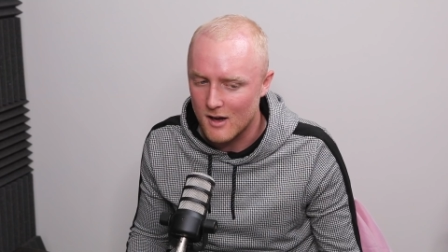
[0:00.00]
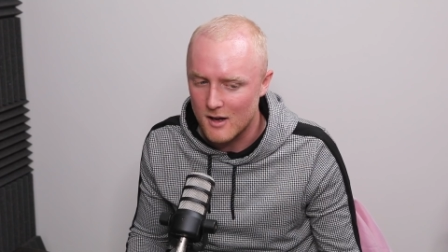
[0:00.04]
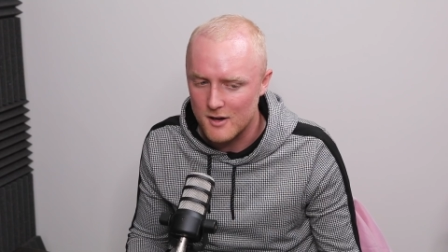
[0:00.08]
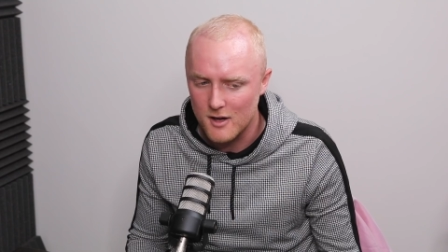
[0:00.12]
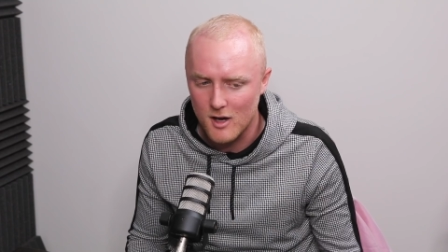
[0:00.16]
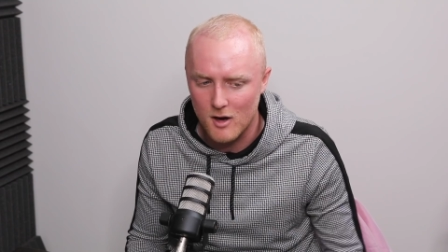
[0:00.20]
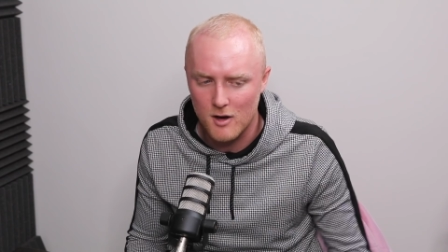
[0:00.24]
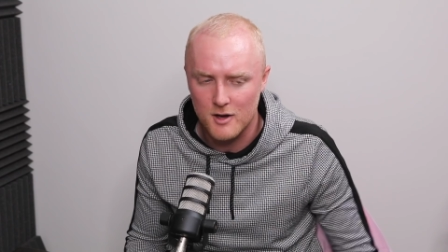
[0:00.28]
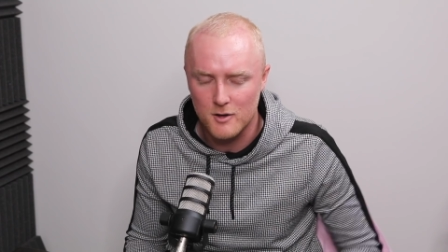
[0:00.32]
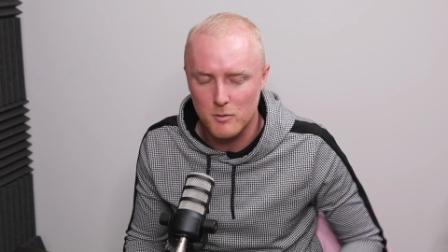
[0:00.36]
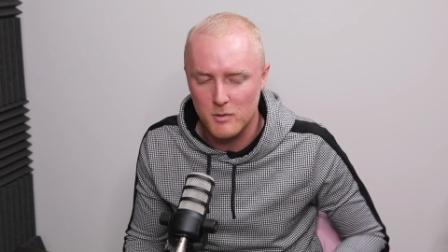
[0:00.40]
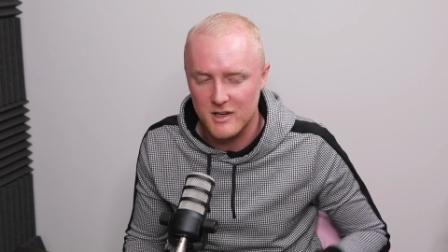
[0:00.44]
I
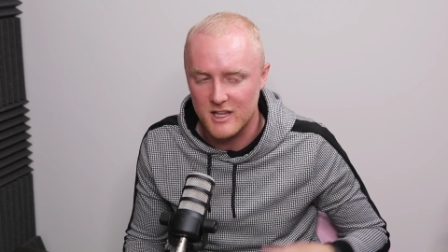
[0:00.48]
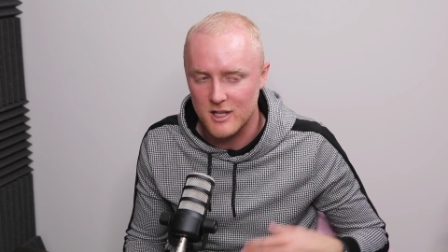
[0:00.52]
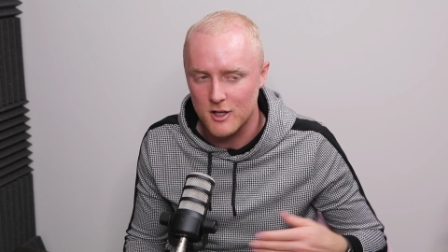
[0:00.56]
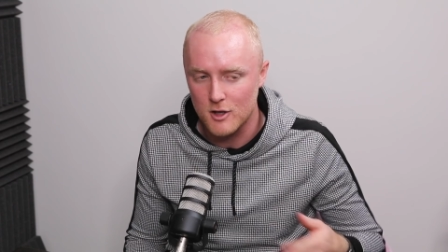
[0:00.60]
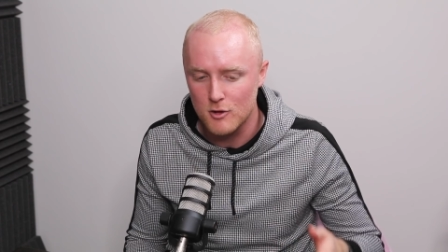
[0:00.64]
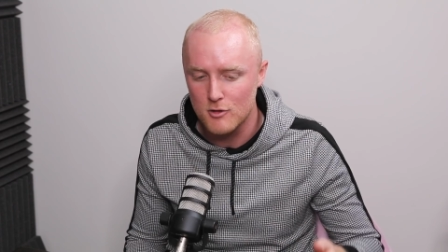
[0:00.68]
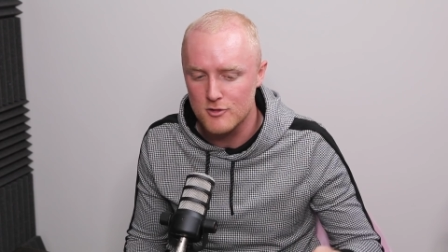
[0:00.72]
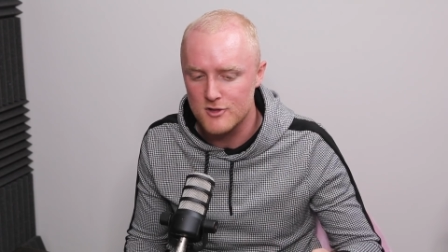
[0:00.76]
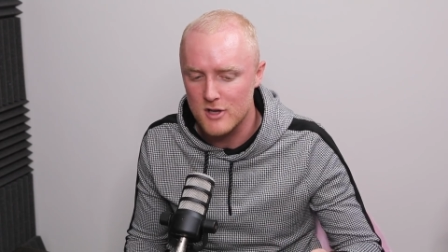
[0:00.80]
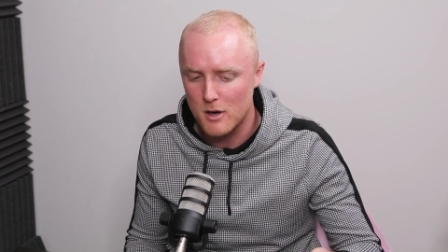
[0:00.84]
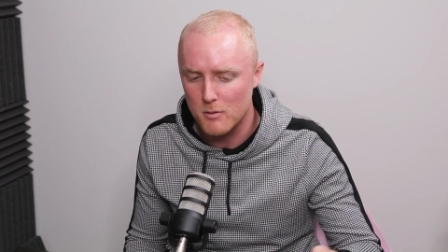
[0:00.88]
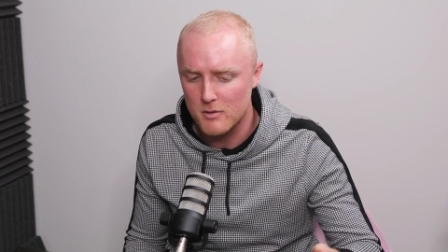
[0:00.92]
no, I don't want to
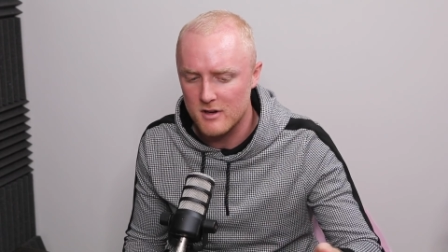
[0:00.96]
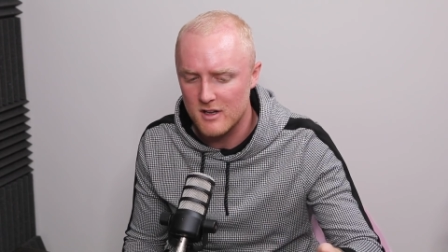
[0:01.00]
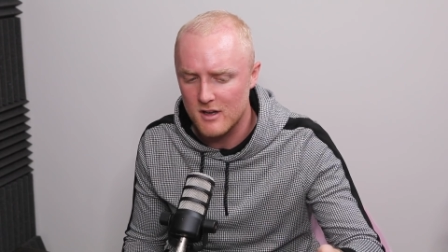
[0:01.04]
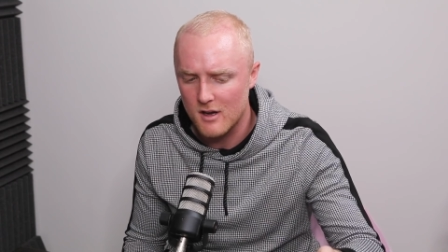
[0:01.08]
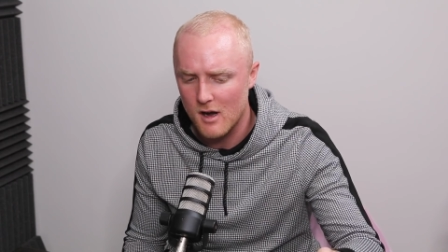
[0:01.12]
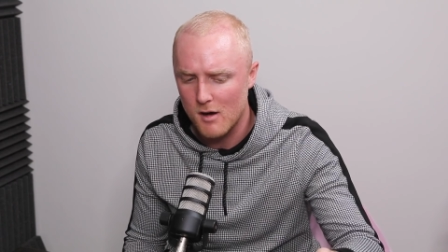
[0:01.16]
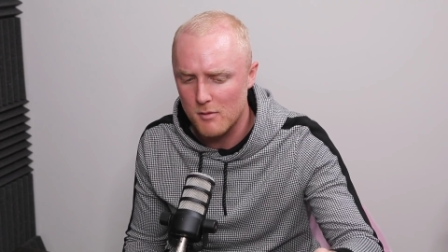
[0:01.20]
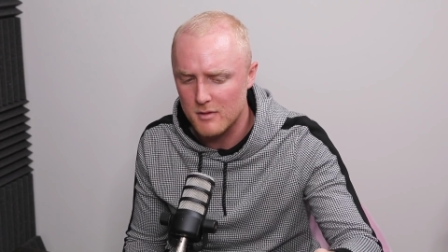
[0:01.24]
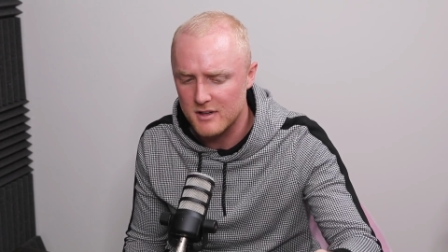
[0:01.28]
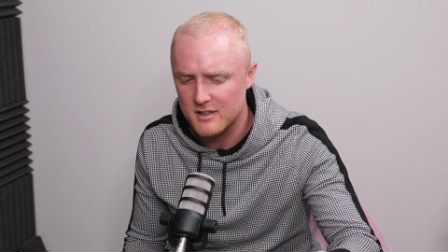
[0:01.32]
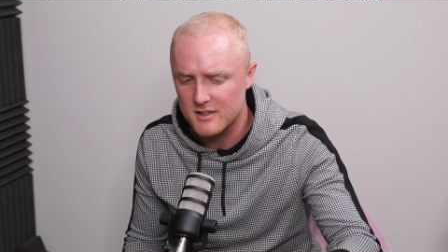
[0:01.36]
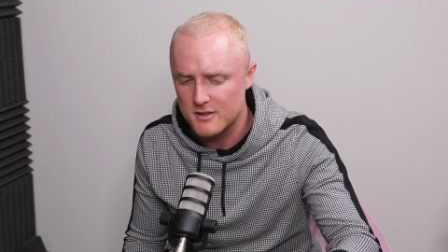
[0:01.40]
use. It. I want to.
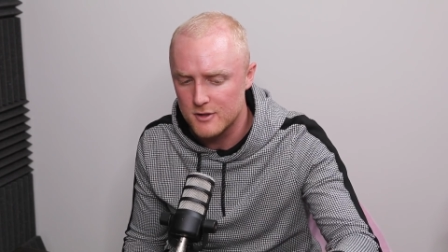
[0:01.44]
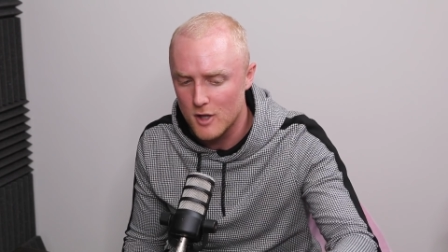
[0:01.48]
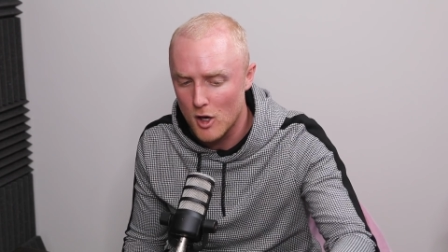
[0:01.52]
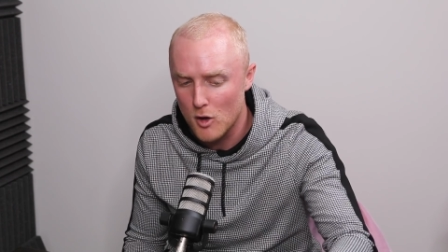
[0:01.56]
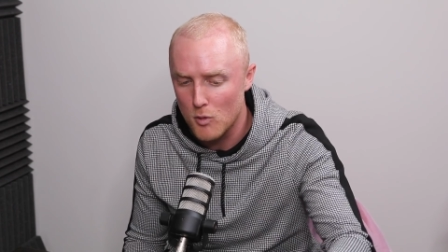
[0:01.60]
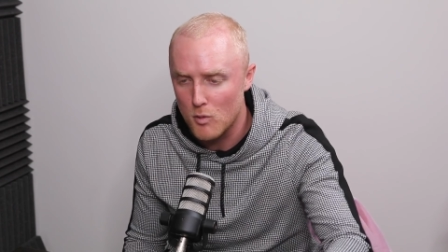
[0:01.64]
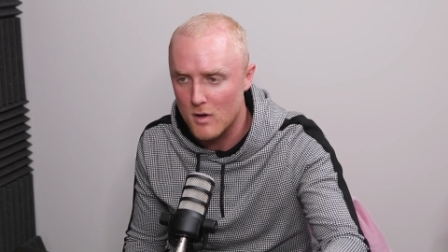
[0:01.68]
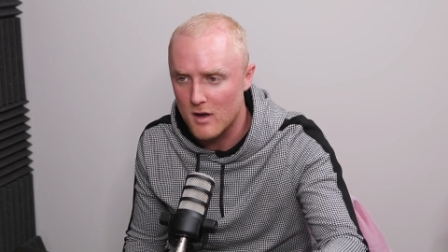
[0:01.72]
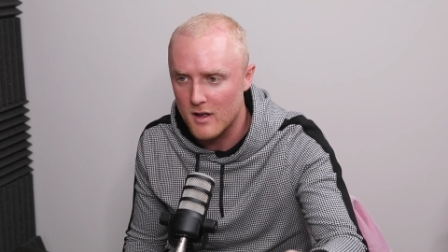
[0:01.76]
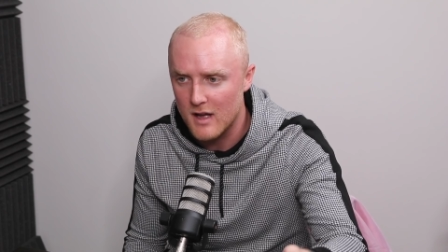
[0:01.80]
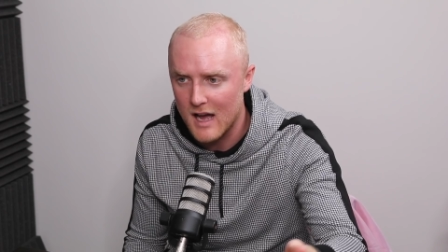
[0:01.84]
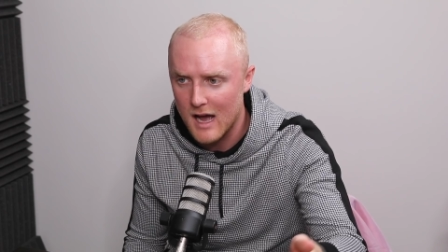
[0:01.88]
I want to
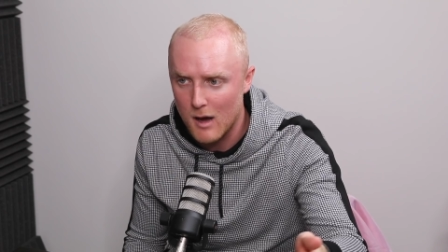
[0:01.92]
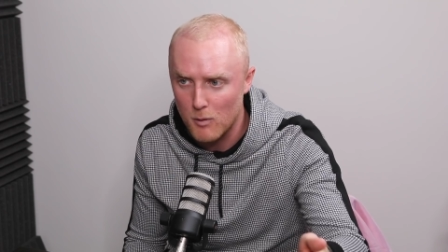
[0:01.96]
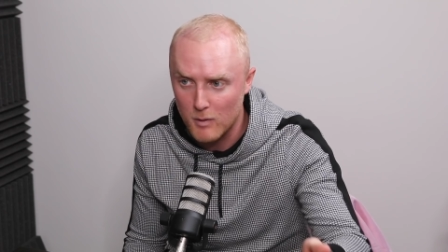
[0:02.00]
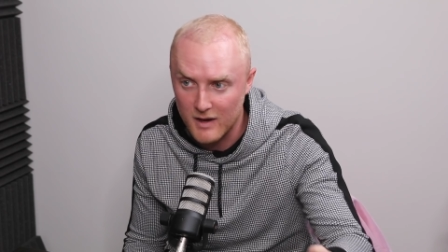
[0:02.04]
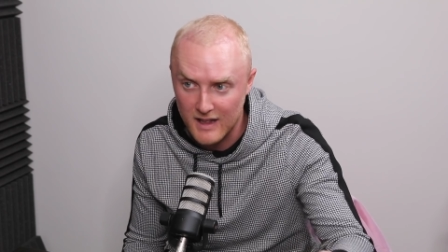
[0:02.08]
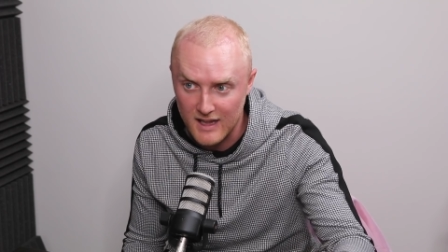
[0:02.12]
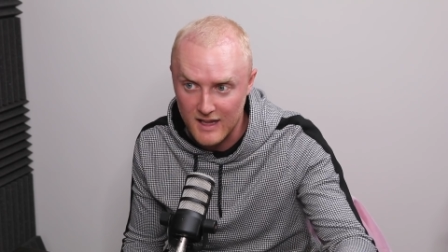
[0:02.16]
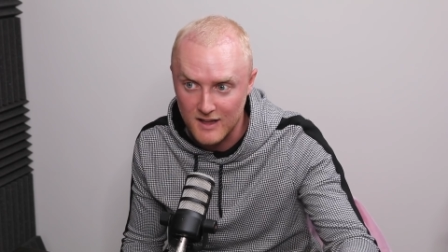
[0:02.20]
know what how it